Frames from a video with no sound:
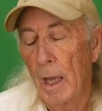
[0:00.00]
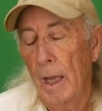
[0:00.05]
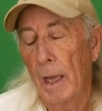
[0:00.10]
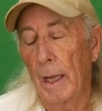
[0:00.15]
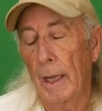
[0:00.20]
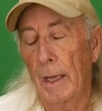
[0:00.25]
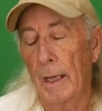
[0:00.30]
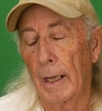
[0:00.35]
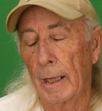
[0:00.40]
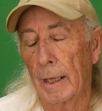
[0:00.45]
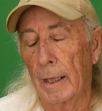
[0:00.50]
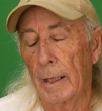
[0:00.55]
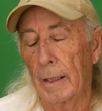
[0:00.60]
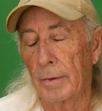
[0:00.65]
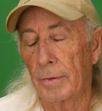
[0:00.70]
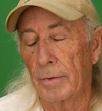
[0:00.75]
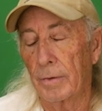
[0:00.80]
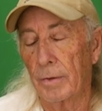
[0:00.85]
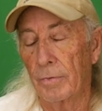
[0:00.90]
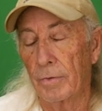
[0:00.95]

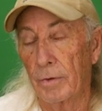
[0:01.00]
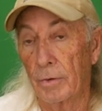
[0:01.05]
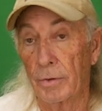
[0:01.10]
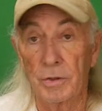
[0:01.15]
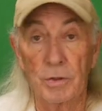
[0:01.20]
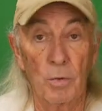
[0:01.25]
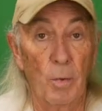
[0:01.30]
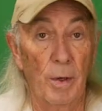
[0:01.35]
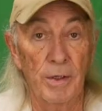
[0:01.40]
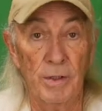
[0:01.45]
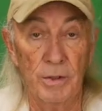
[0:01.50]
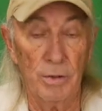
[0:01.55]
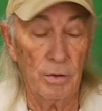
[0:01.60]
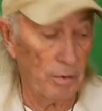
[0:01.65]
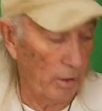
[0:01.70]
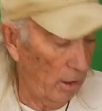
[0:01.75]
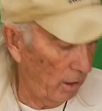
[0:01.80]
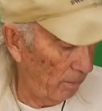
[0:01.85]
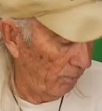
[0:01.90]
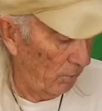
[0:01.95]
And there is a way to do
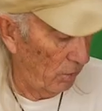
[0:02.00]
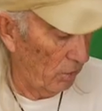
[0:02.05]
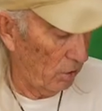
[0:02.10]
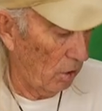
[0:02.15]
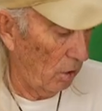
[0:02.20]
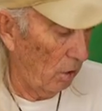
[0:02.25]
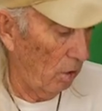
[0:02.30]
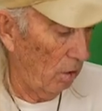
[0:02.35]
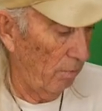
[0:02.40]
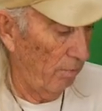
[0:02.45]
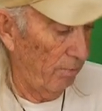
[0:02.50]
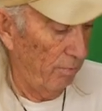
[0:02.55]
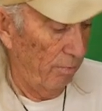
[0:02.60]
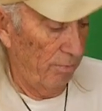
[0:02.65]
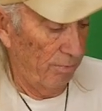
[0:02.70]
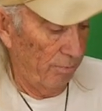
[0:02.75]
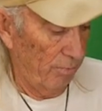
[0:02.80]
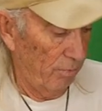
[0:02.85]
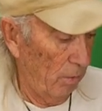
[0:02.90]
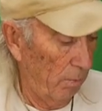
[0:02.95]
that. It's called
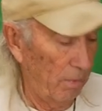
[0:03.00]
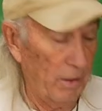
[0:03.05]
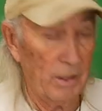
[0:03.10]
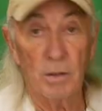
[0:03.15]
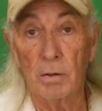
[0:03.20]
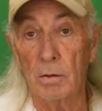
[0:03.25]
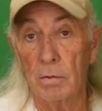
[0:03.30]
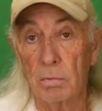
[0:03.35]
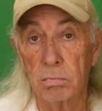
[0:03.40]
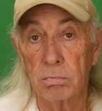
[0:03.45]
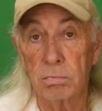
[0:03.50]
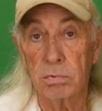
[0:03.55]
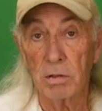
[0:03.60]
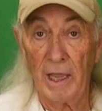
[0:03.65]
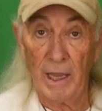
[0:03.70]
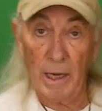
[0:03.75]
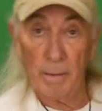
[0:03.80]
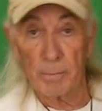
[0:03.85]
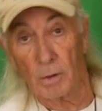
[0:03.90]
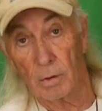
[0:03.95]
the Beagle
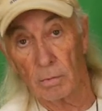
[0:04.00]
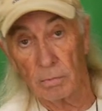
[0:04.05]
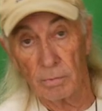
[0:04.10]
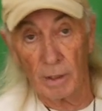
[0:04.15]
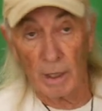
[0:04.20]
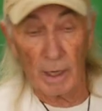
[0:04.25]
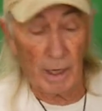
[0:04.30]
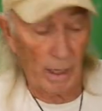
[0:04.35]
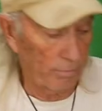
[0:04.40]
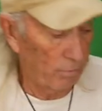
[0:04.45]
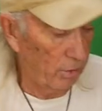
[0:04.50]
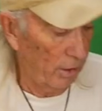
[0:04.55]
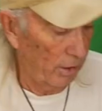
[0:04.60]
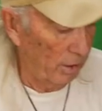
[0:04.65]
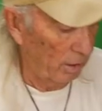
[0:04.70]
camera that I have right